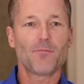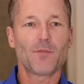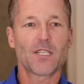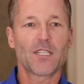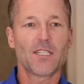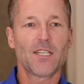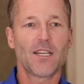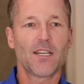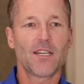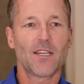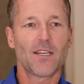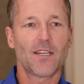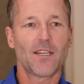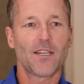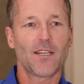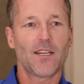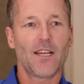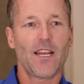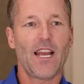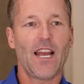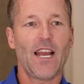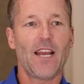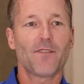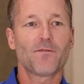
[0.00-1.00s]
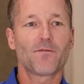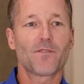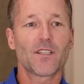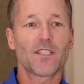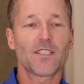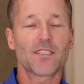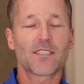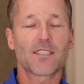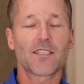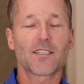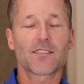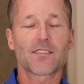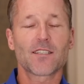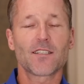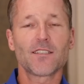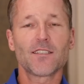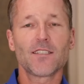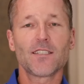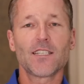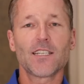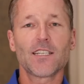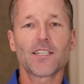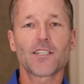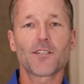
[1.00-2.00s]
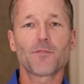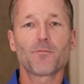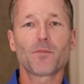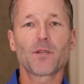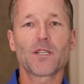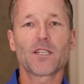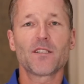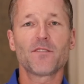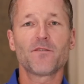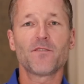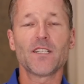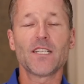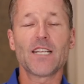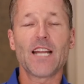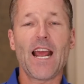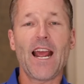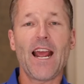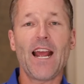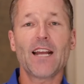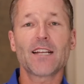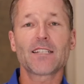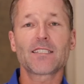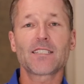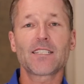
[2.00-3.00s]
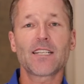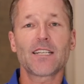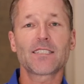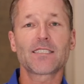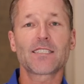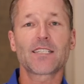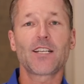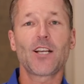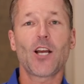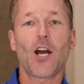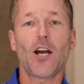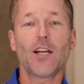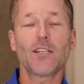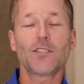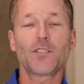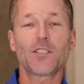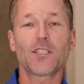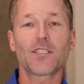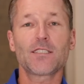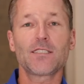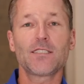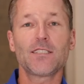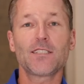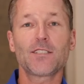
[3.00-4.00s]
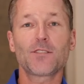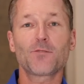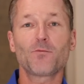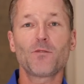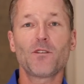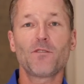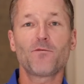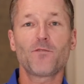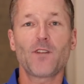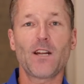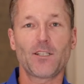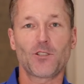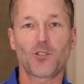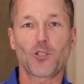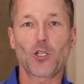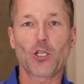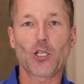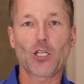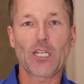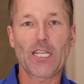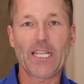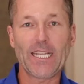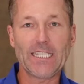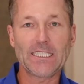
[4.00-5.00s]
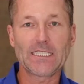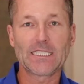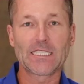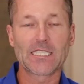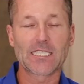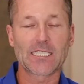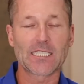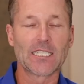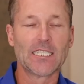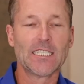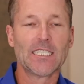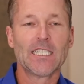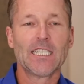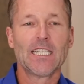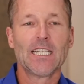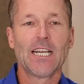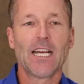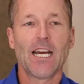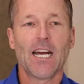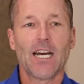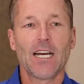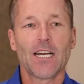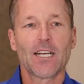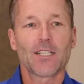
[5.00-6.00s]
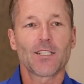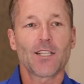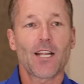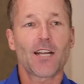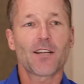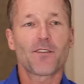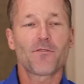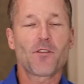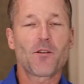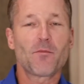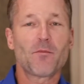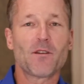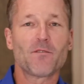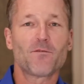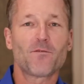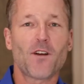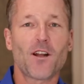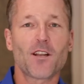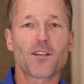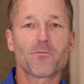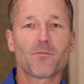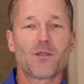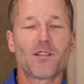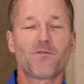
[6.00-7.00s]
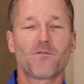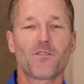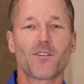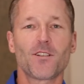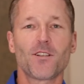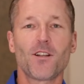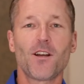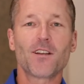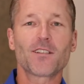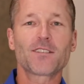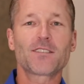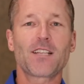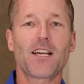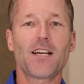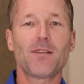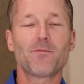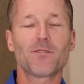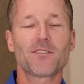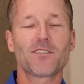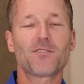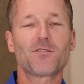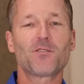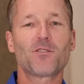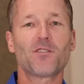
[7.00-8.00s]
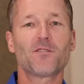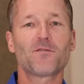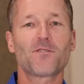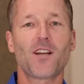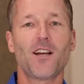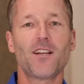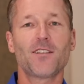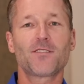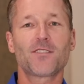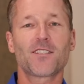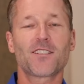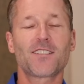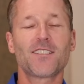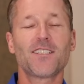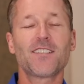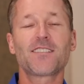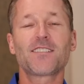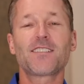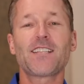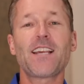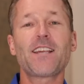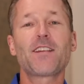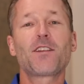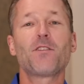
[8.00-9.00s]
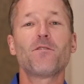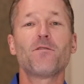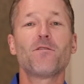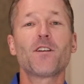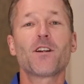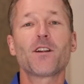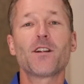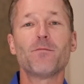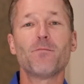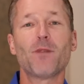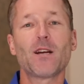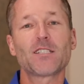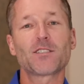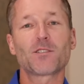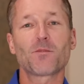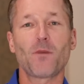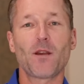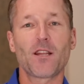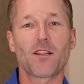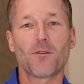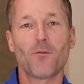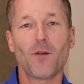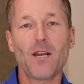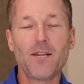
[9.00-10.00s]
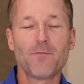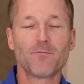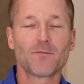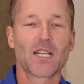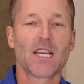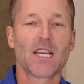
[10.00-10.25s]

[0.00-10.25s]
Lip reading: going to have this as a little bit of an access consciousness refresher, kids. A lot of you have been following me for a long time on the Tour of Consciousness. Thank you very much, by the way.